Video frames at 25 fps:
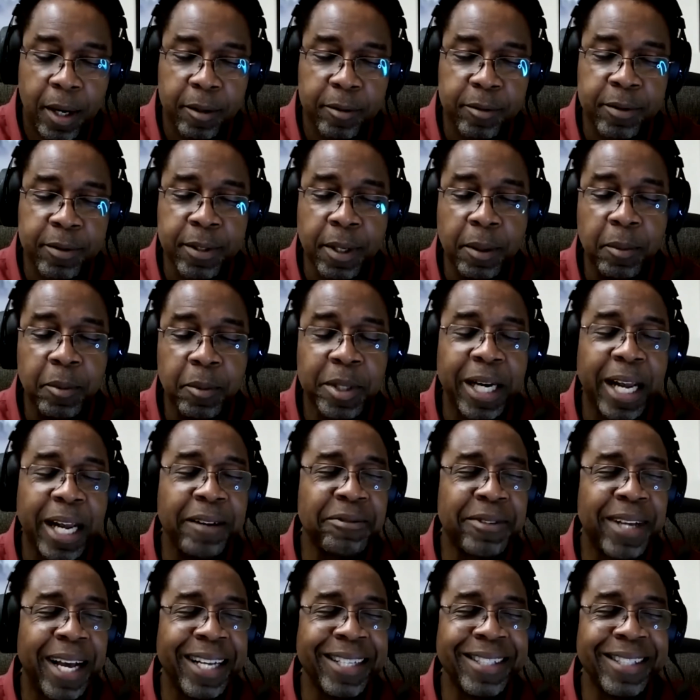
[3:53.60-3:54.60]
someone
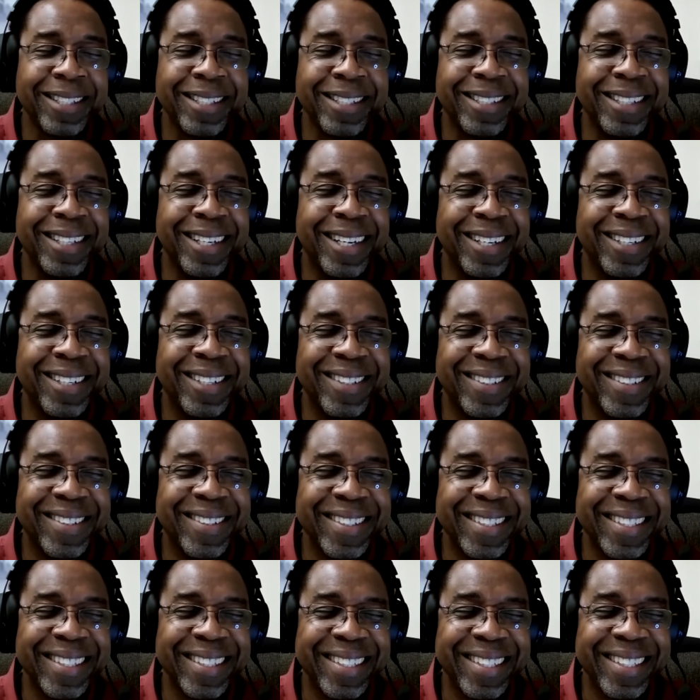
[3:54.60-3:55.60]
I've gotten to know
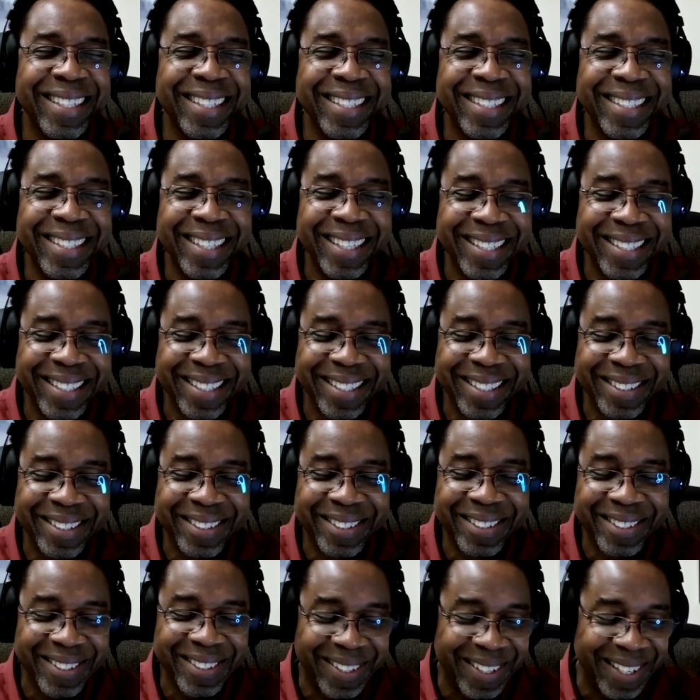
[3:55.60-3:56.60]
and
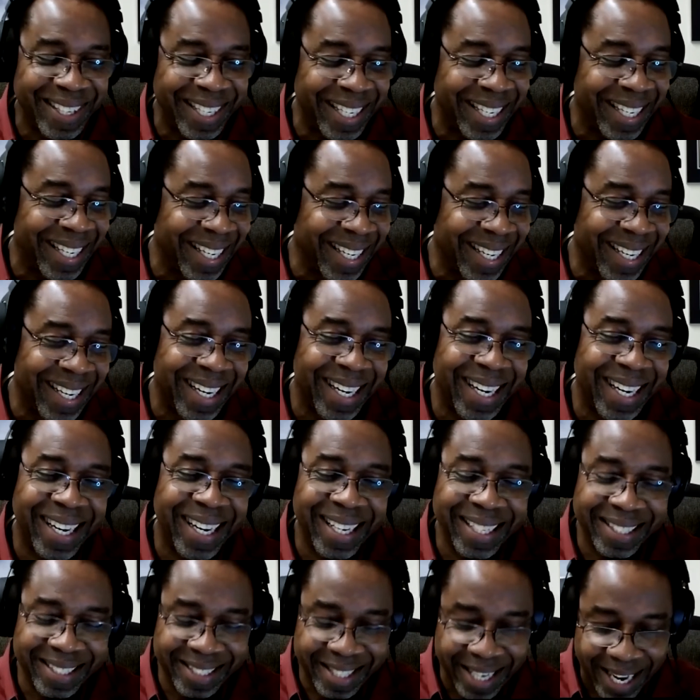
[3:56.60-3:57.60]
enjoy,
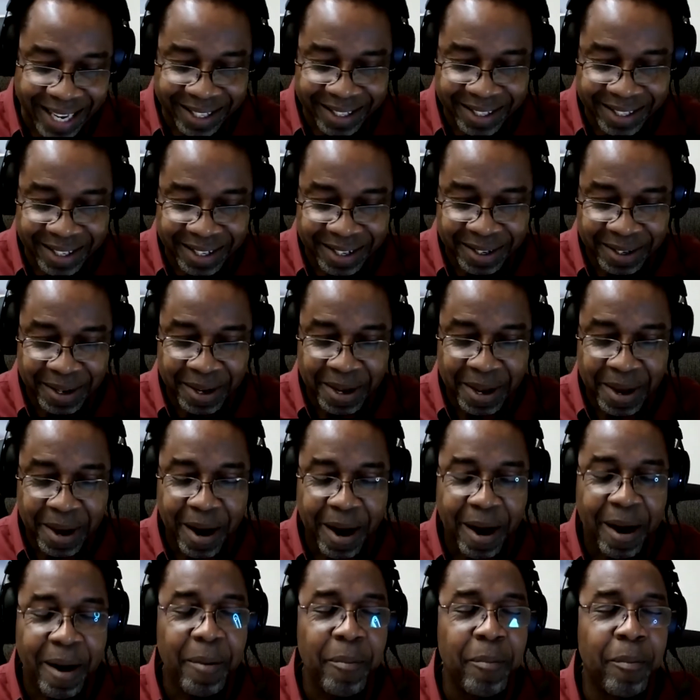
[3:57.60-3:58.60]
Dr.
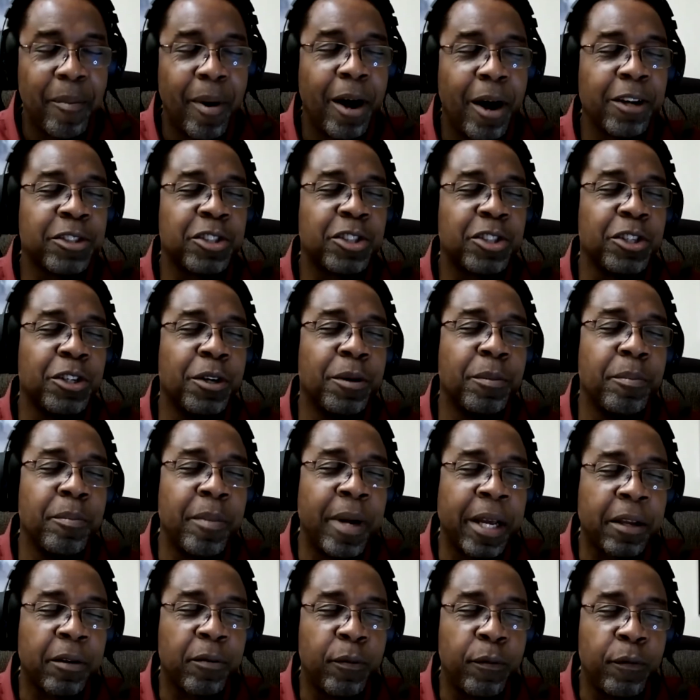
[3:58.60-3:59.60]
Marcia
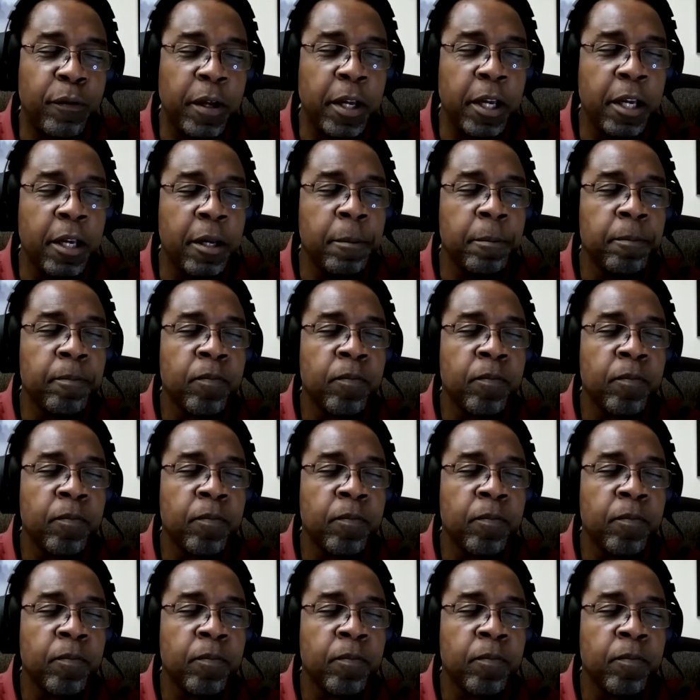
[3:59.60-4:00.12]
McFee,